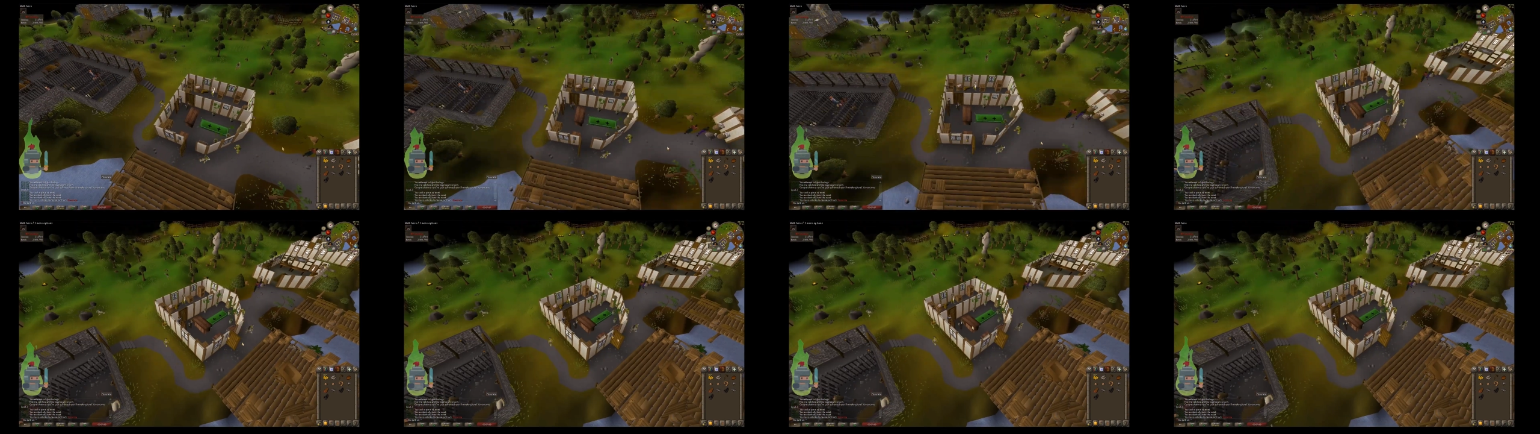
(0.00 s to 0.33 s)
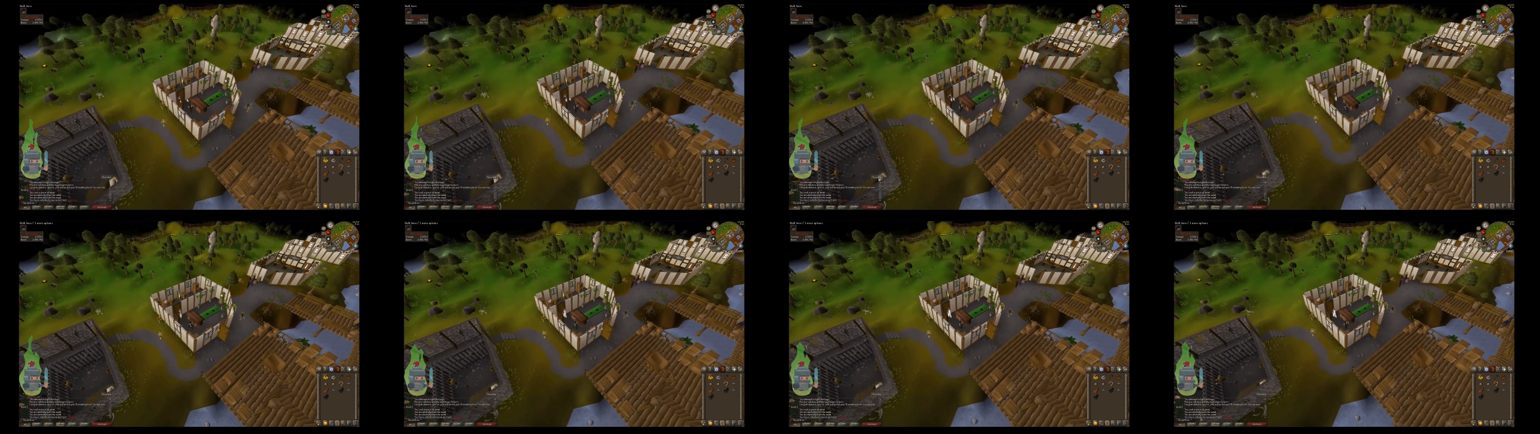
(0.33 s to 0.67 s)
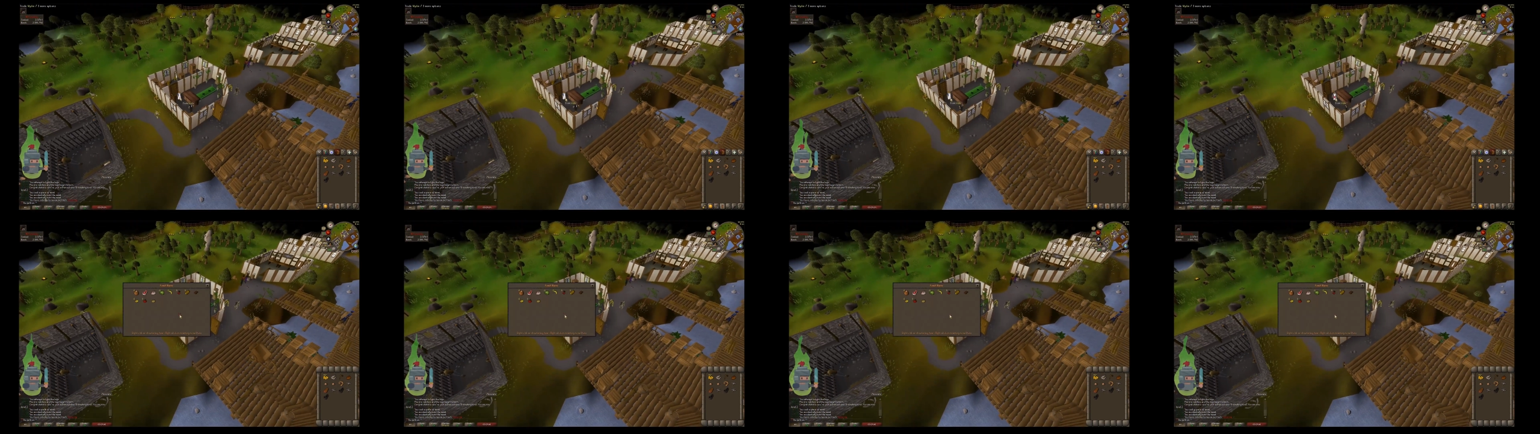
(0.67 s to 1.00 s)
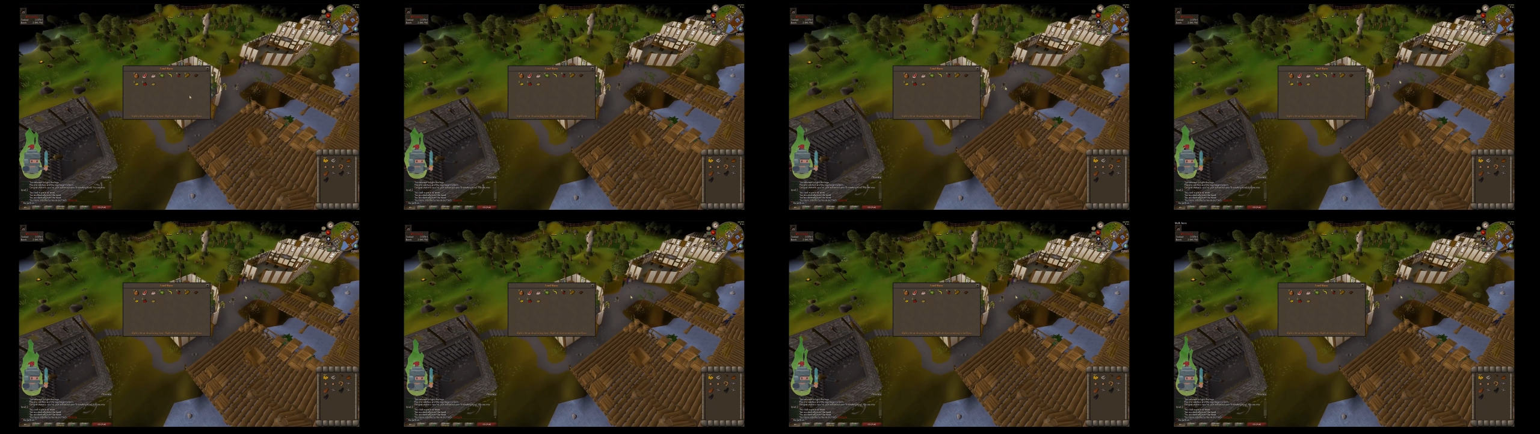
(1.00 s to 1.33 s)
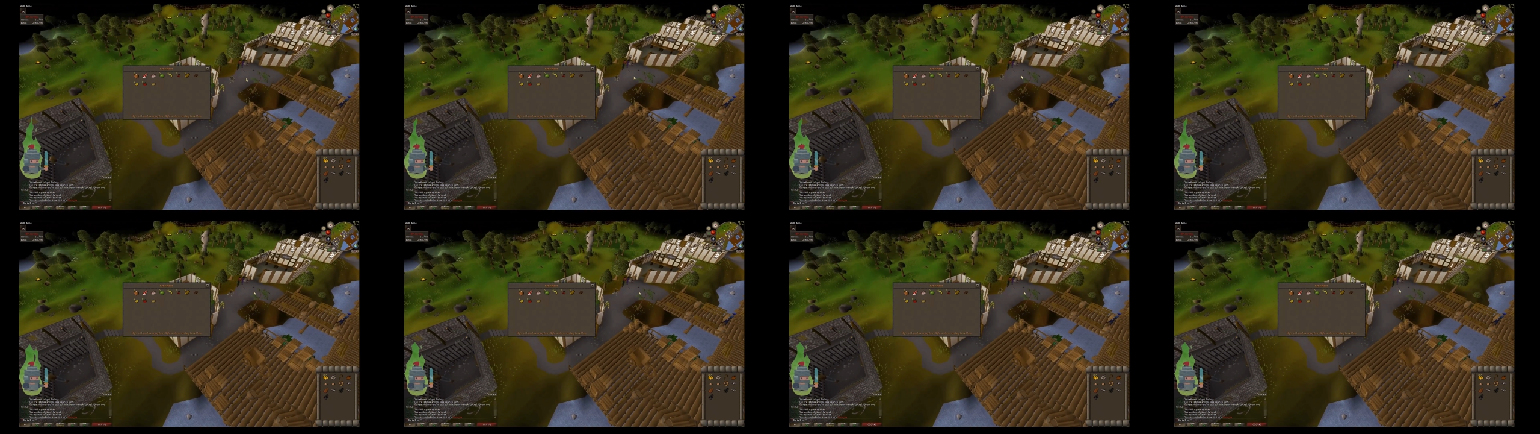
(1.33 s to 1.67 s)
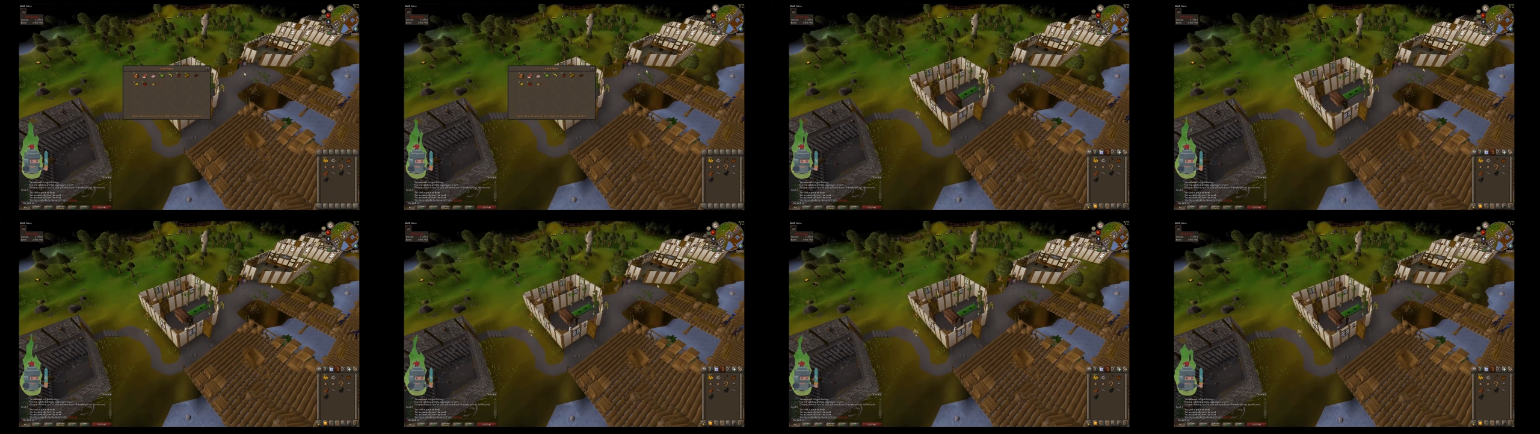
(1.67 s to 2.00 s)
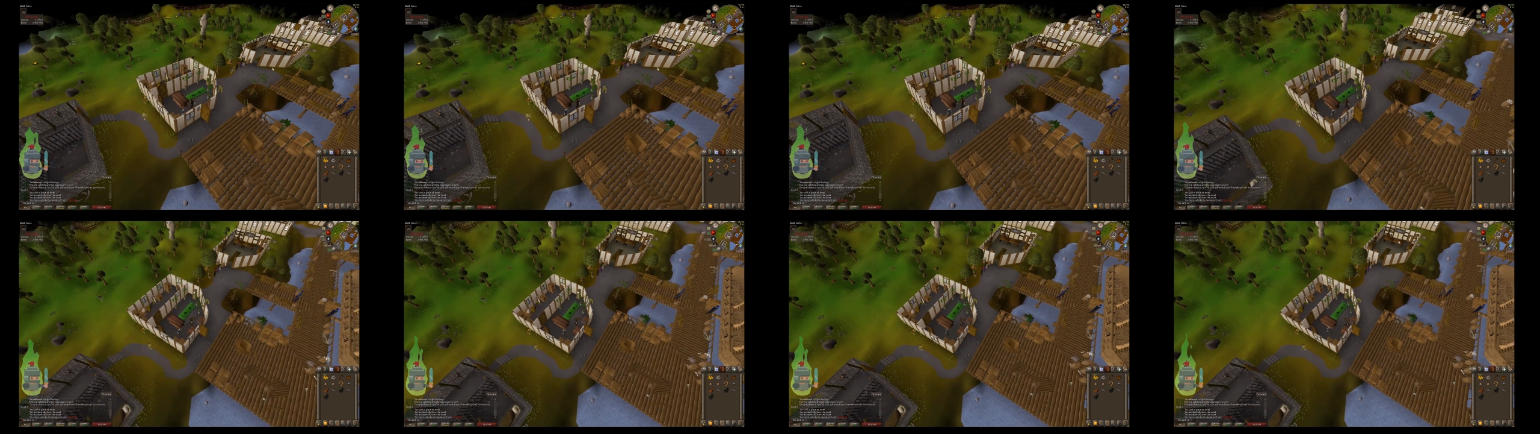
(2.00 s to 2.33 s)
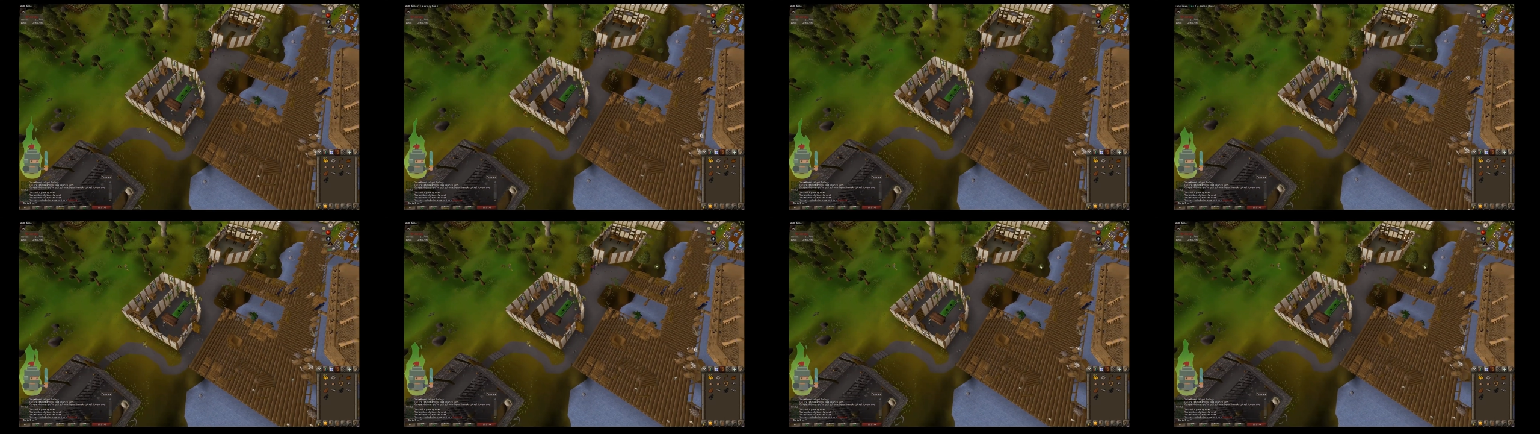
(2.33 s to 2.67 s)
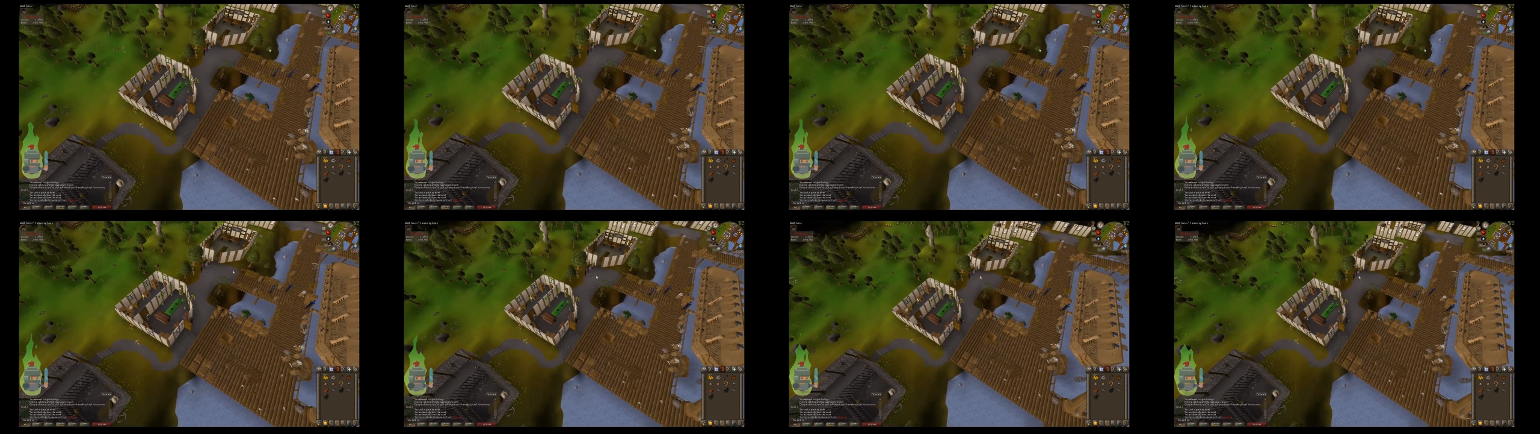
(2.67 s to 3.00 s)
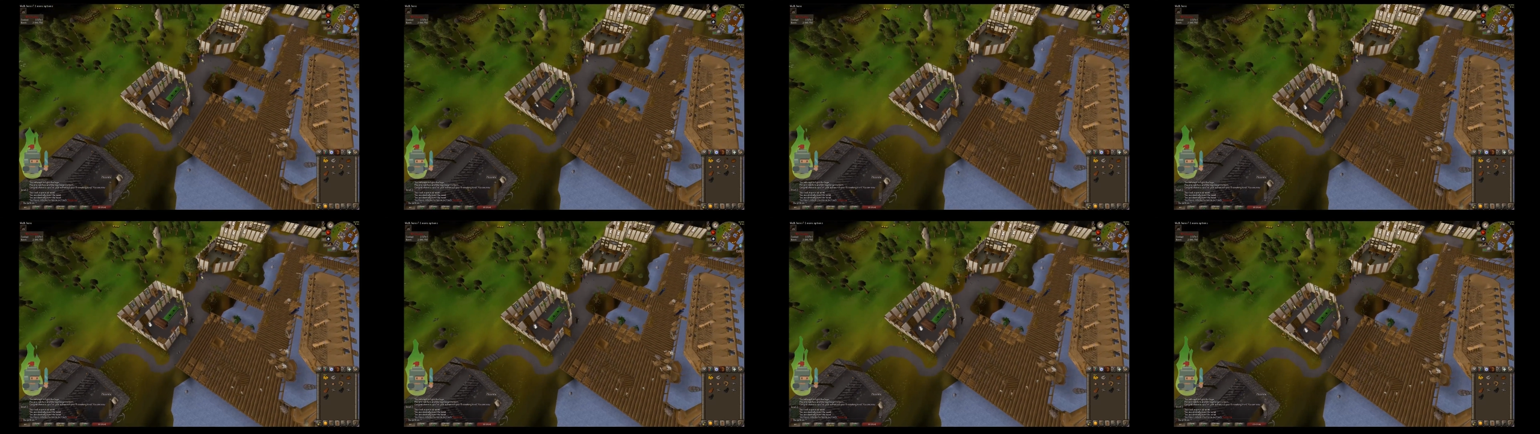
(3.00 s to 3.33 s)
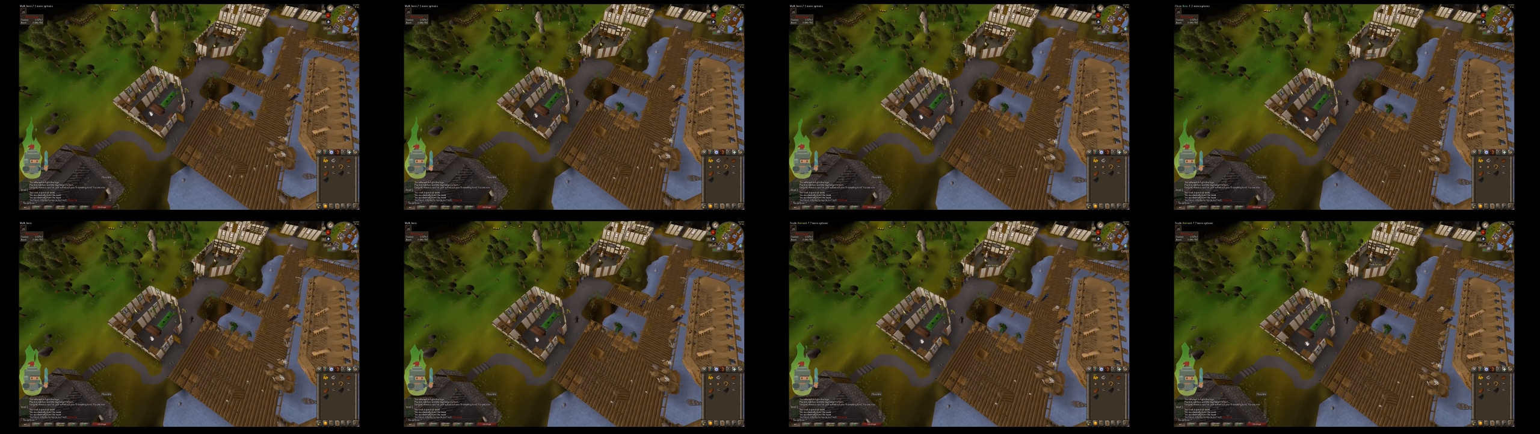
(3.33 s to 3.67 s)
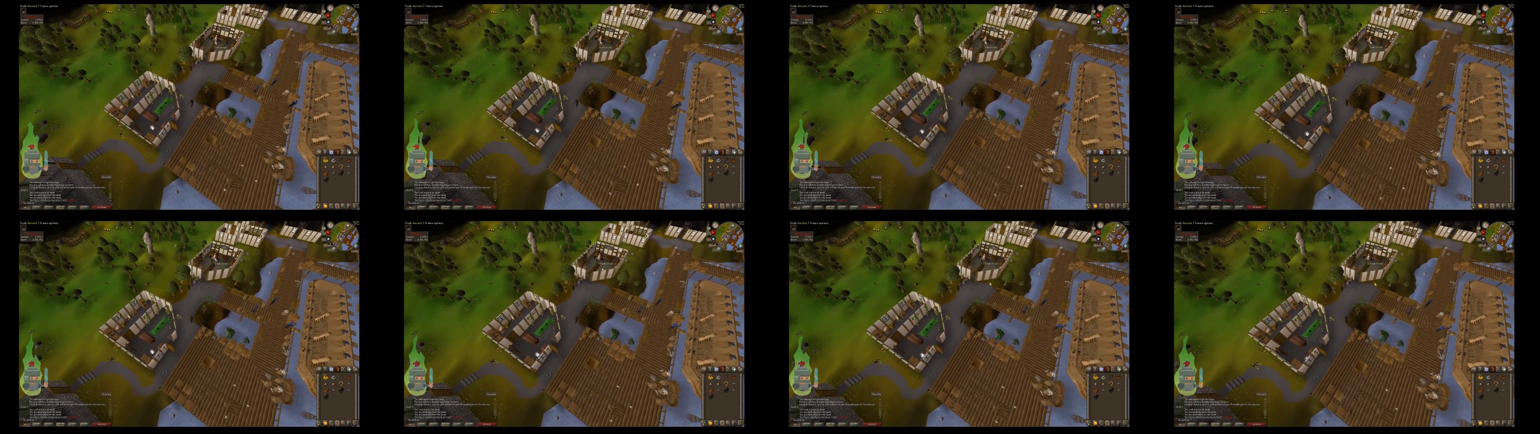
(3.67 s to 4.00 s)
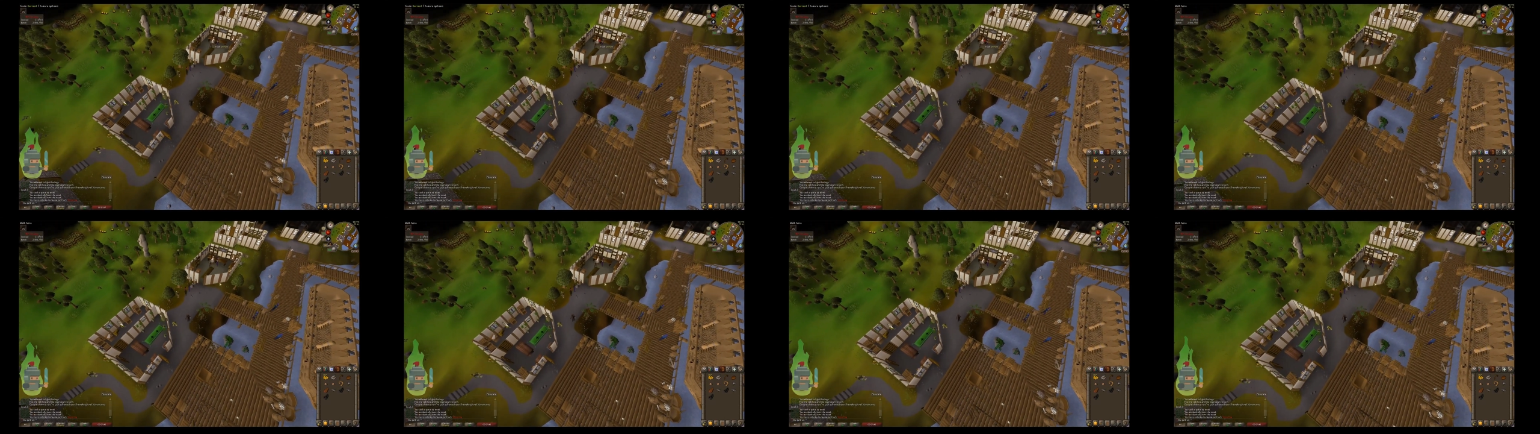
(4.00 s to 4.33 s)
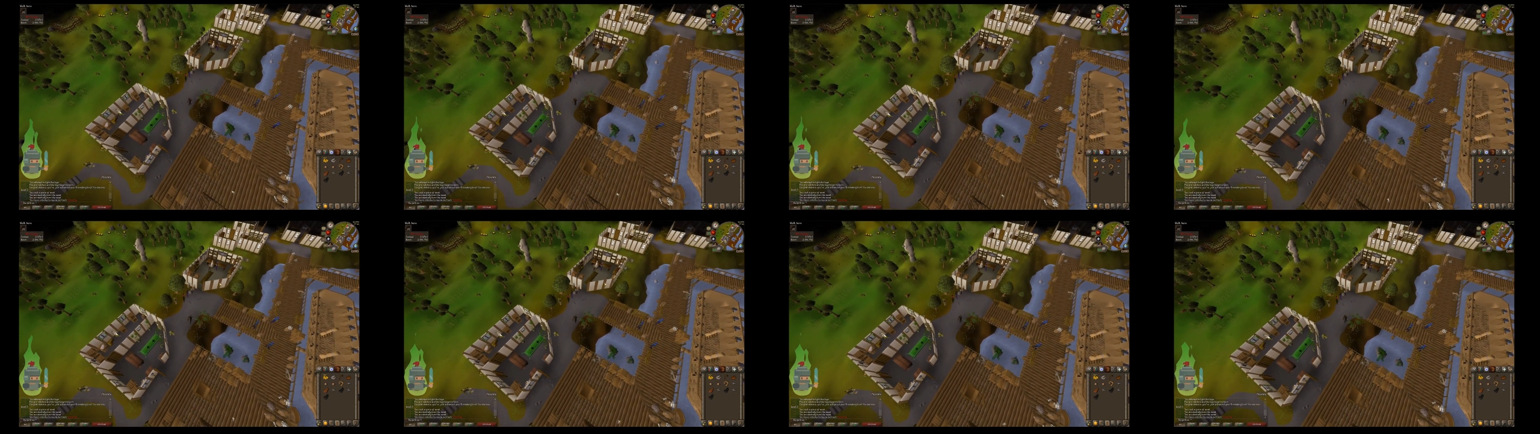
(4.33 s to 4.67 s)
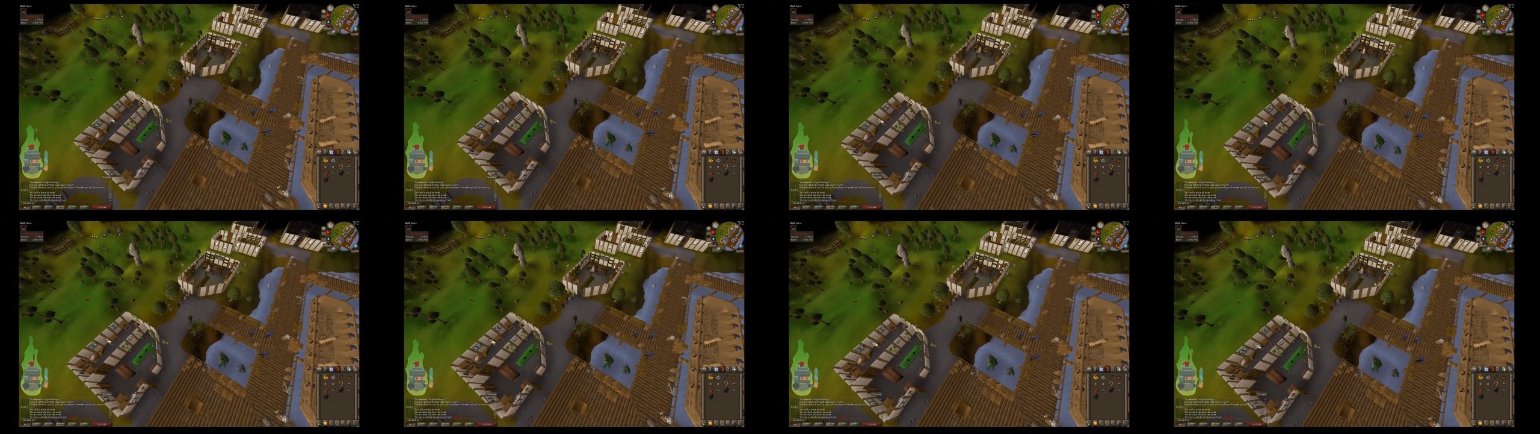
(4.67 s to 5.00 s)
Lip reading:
(no speaker visible)